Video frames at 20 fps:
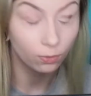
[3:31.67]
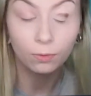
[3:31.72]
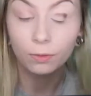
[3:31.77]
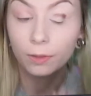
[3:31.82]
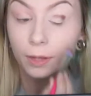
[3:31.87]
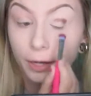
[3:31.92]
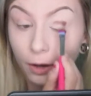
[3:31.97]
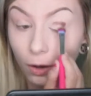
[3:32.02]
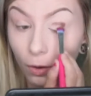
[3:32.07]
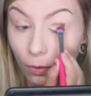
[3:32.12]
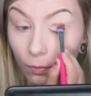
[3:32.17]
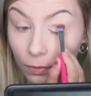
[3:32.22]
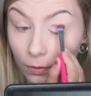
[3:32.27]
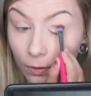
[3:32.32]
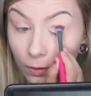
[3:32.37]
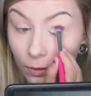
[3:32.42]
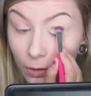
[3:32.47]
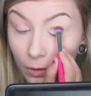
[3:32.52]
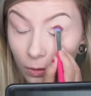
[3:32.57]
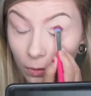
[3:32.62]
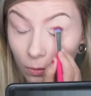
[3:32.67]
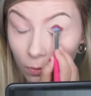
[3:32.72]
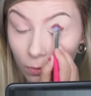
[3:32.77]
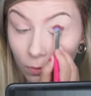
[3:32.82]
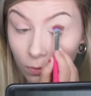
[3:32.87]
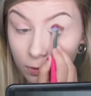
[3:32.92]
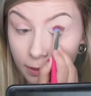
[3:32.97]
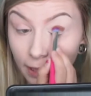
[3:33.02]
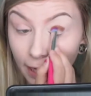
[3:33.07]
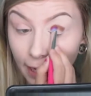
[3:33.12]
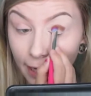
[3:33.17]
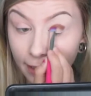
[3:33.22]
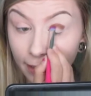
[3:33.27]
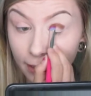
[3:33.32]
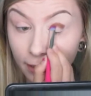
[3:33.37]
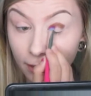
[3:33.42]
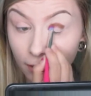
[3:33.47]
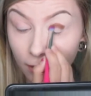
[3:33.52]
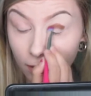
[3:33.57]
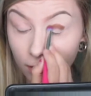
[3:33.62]
there on the
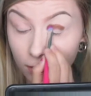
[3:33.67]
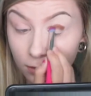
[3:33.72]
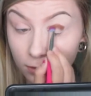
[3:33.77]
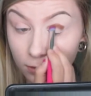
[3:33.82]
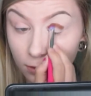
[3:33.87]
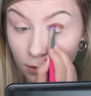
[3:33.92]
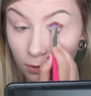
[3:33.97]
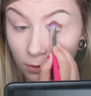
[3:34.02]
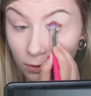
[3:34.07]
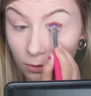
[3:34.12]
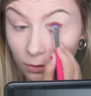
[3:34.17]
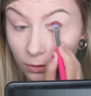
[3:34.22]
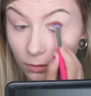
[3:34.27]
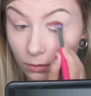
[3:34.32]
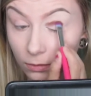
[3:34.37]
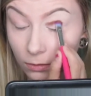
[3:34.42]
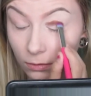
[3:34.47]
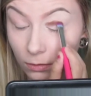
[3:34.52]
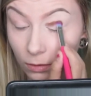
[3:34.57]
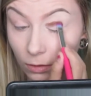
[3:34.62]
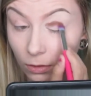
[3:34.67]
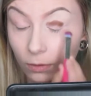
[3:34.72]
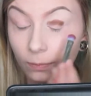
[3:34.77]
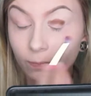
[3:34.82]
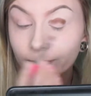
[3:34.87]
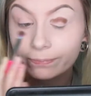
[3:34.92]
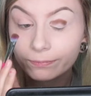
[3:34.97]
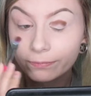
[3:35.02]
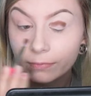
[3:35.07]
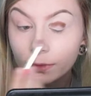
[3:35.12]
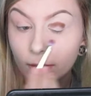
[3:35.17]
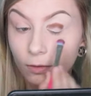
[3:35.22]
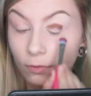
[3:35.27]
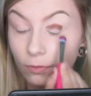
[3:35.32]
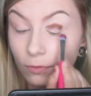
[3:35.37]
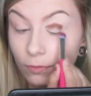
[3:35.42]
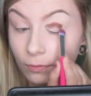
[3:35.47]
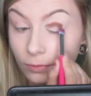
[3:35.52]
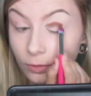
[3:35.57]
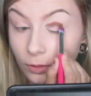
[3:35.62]
tacky concealer, or
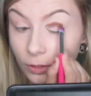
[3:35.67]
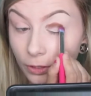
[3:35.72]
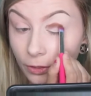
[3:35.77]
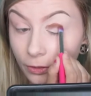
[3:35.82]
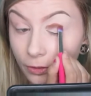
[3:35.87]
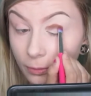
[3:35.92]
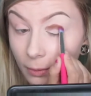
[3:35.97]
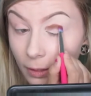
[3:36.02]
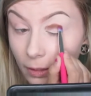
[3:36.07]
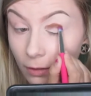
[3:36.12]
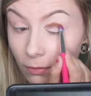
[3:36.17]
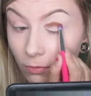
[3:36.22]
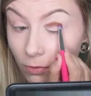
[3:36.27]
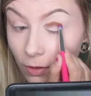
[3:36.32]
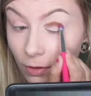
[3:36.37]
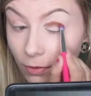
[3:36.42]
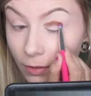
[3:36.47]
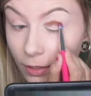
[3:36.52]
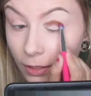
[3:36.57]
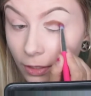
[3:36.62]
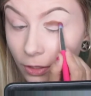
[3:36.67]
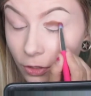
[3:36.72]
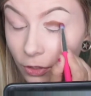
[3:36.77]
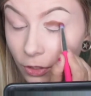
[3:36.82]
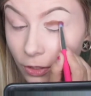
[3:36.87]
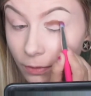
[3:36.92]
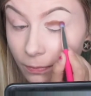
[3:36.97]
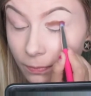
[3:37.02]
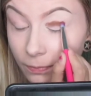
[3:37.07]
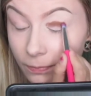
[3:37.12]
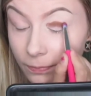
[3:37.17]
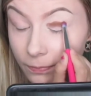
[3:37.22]
excuse me, foundation.